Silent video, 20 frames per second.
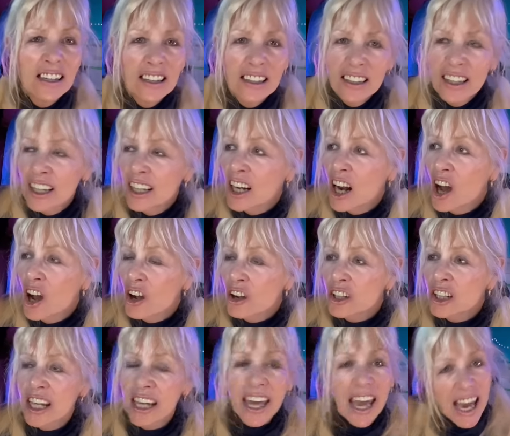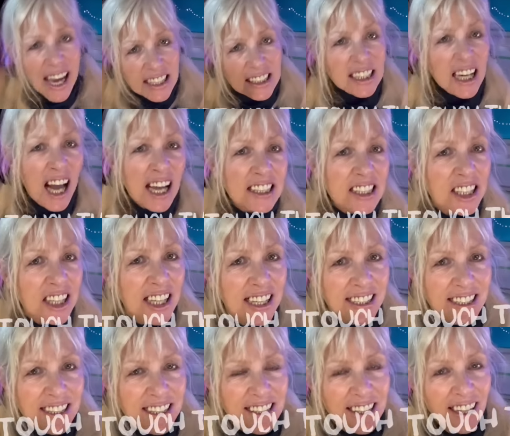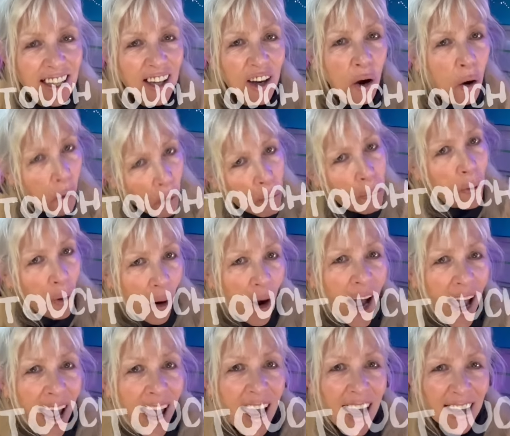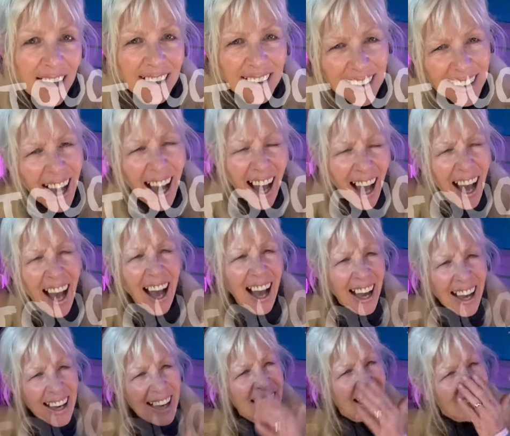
You know, you can't touch us, homeboy.